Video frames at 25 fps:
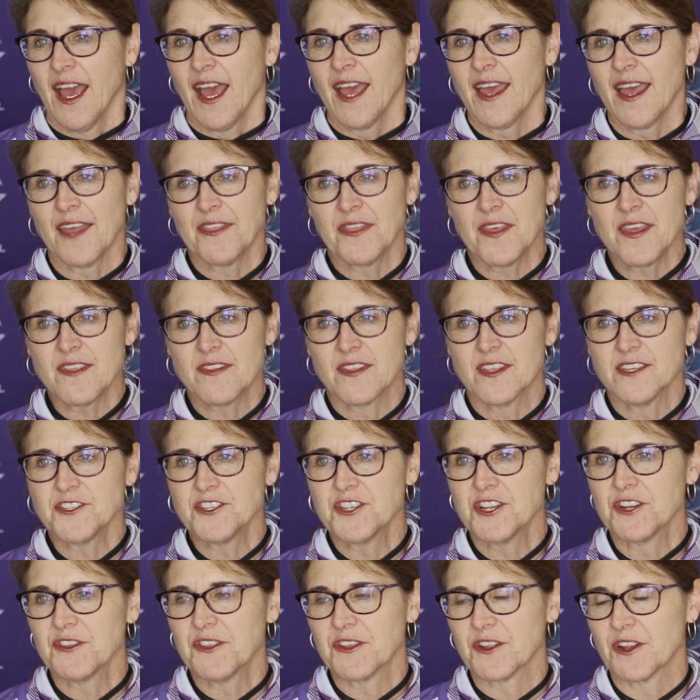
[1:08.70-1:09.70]
I think
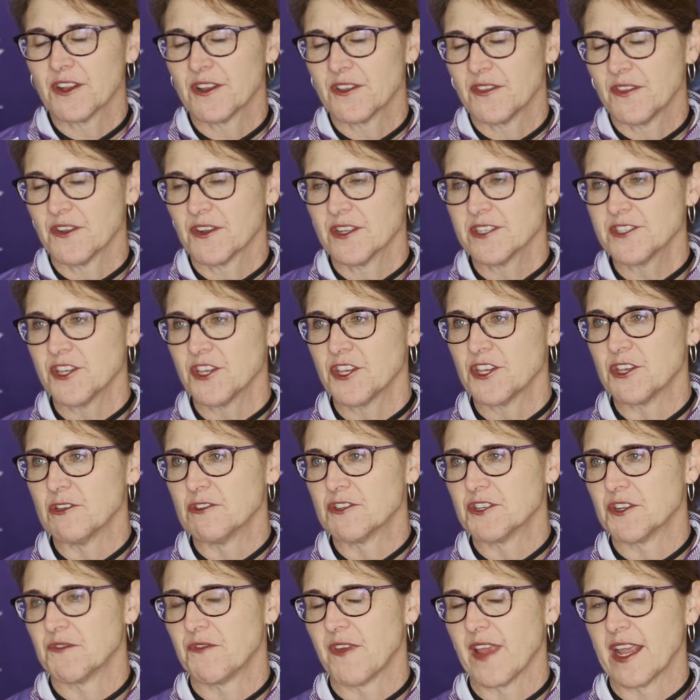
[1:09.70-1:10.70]
this year there is a
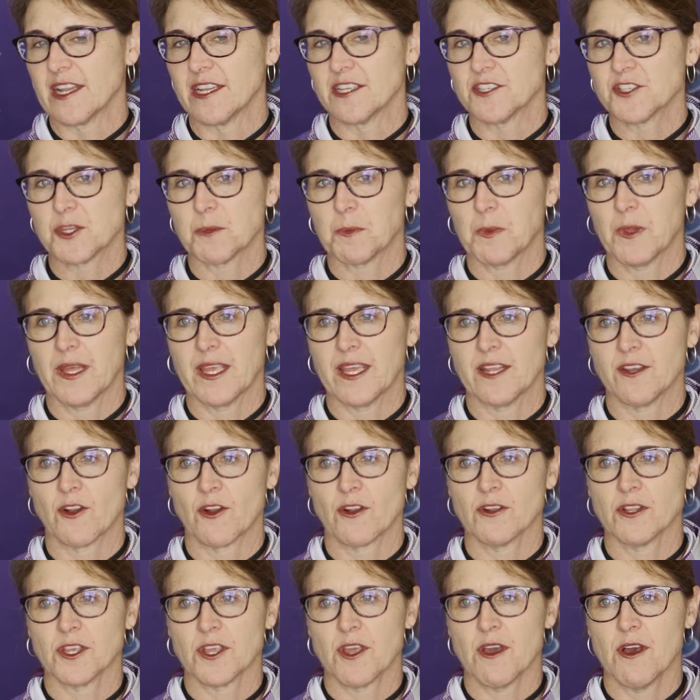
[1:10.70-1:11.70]
huge advantage to playing
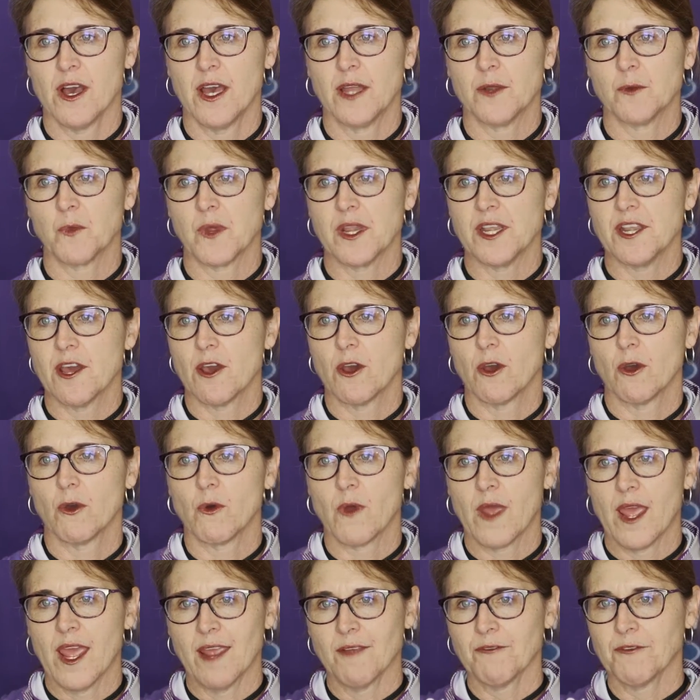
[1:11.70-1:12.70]
early on. We
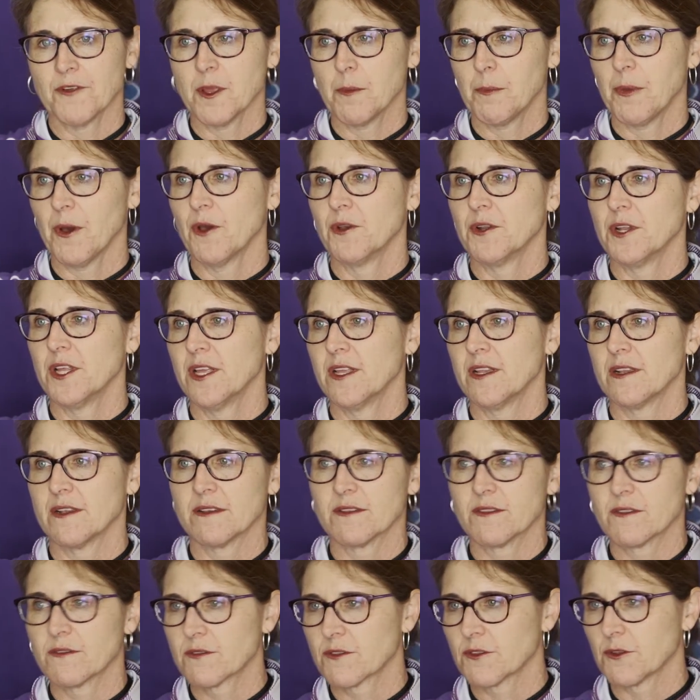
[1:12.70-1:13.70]
know every opponent
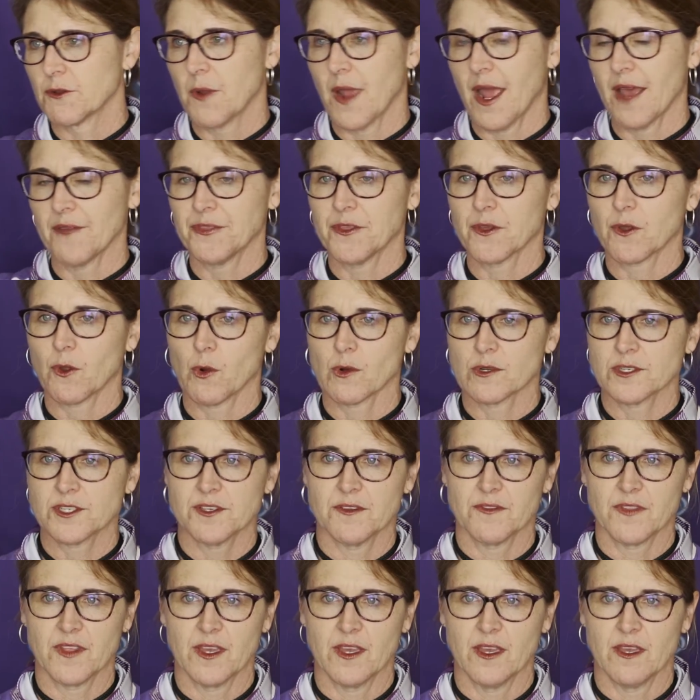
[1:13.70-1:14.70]
throughout the course
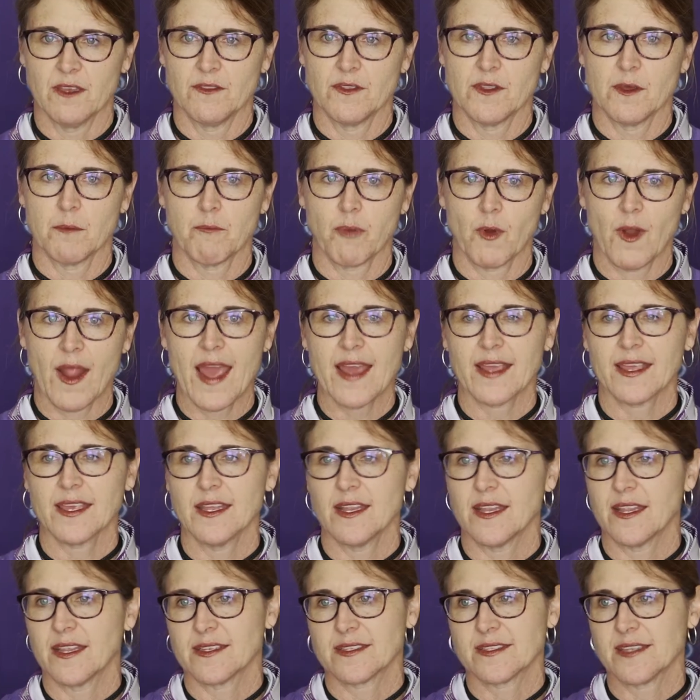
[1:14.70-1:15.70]
of the
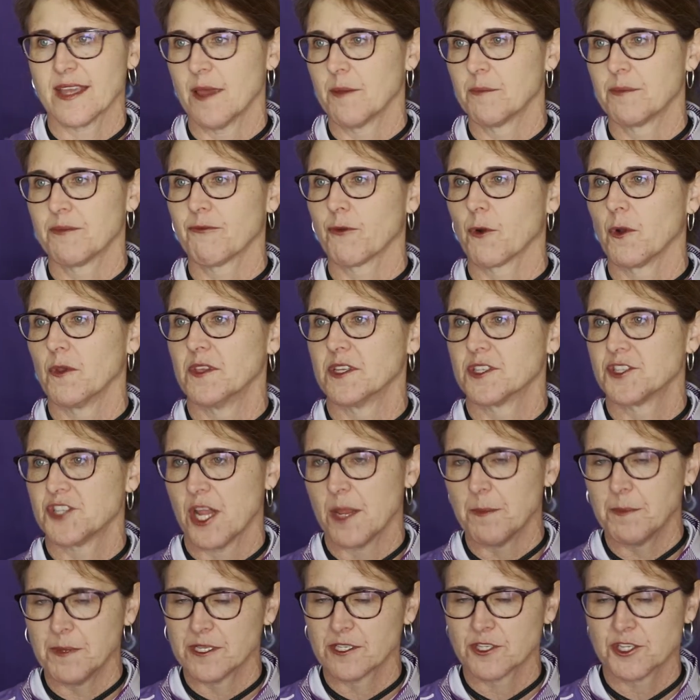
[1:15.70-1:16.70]
bracket, except for the
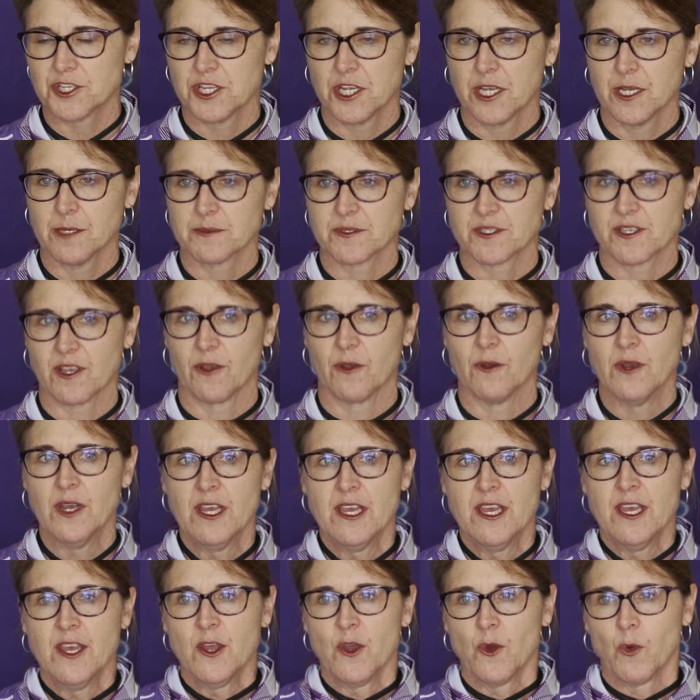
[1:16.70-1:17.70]
championship. So
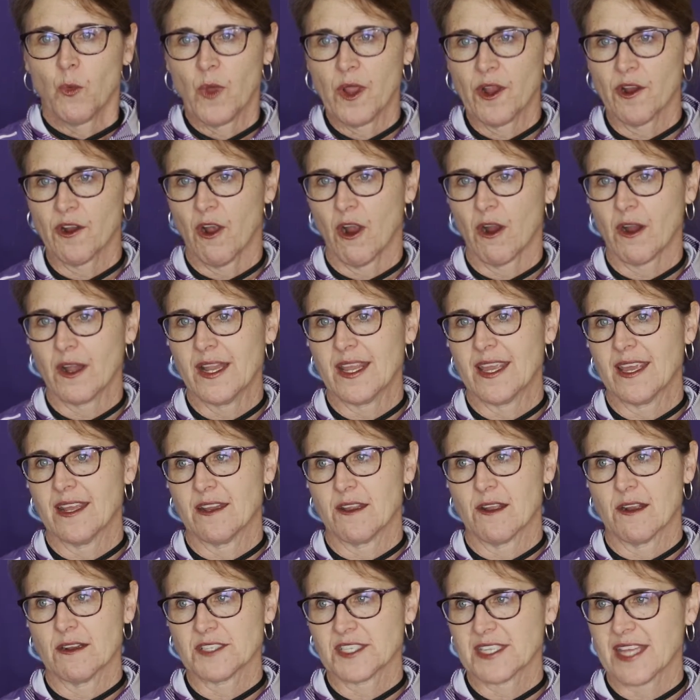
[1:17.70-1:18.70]
we are already
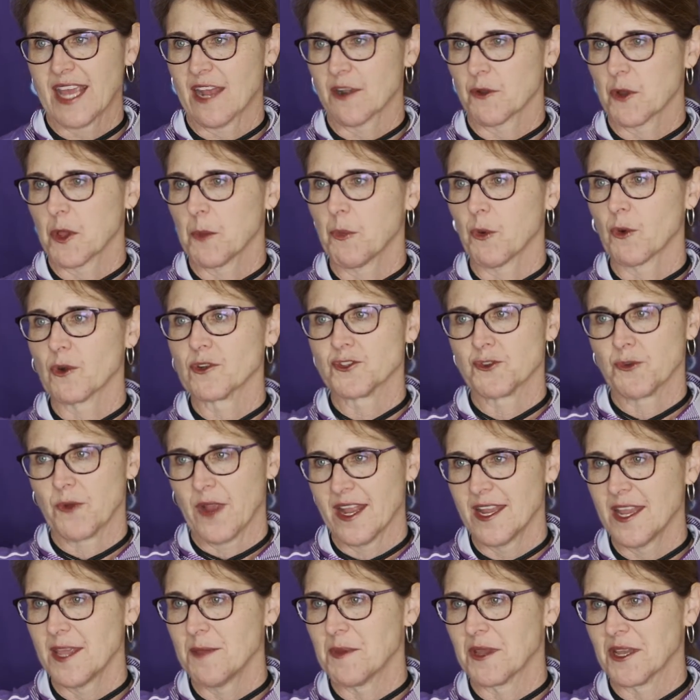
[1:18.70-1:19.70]
getting our scouting reports
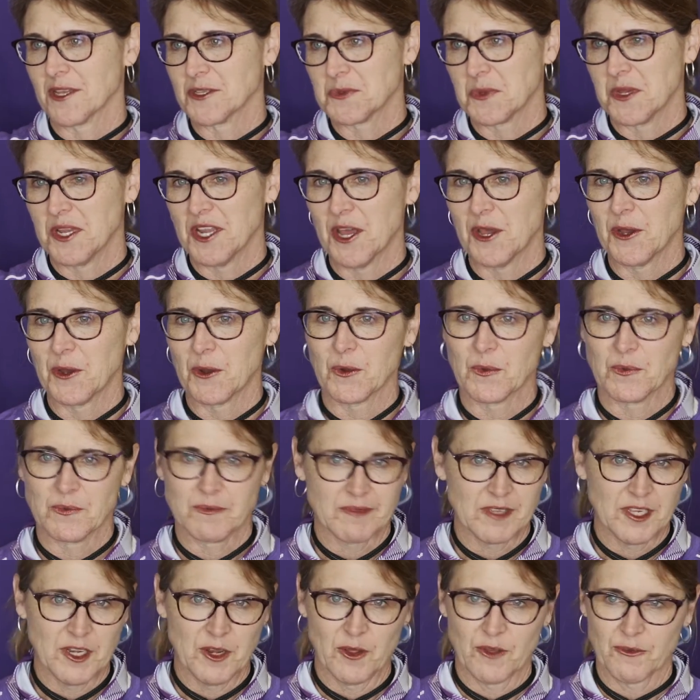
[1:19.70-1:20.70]
ready because we know,
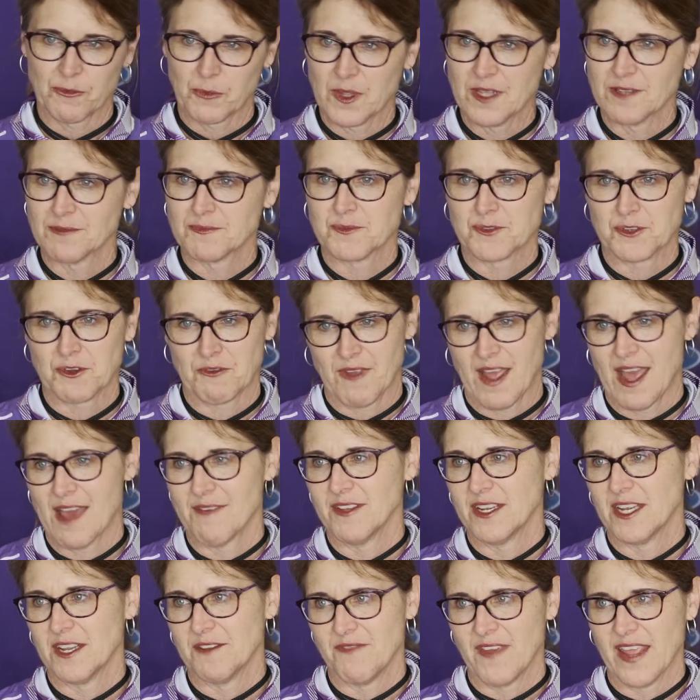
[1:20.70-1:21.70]
you know, if we
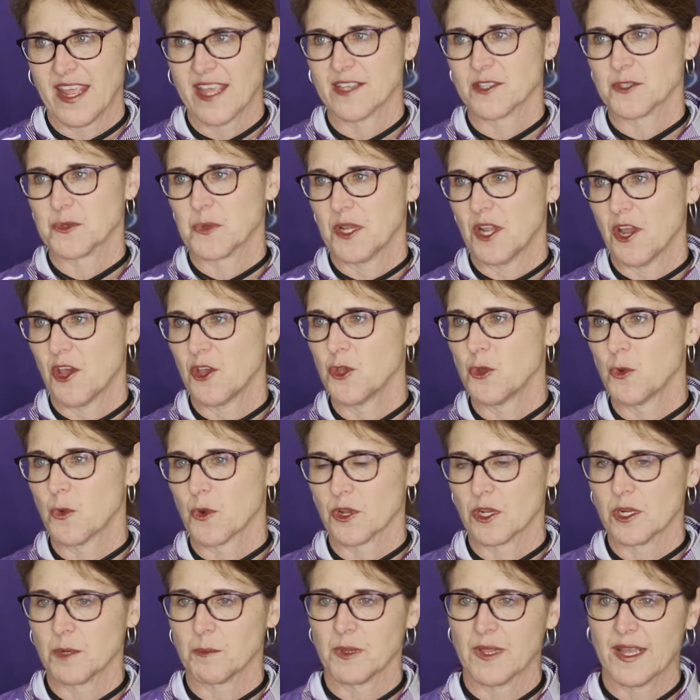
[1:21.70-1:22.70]
survive in advance, we know who
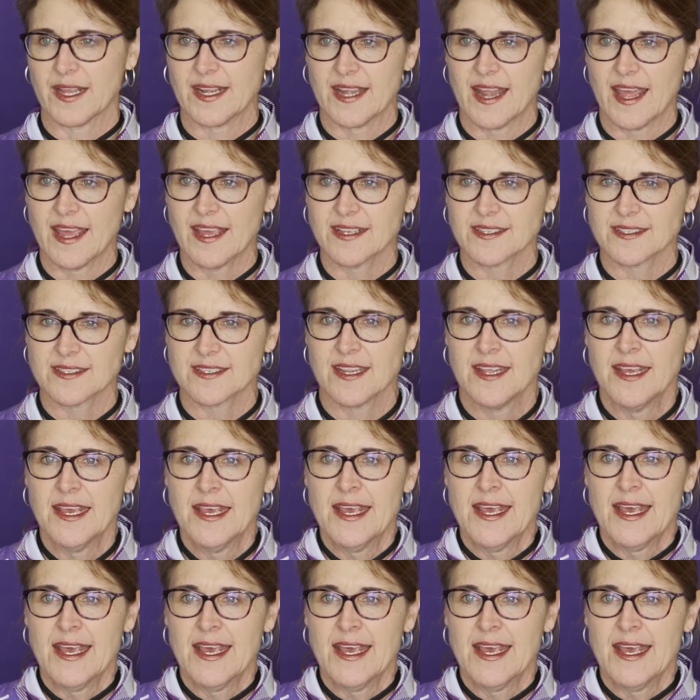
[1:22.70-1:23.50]
we're going to play next.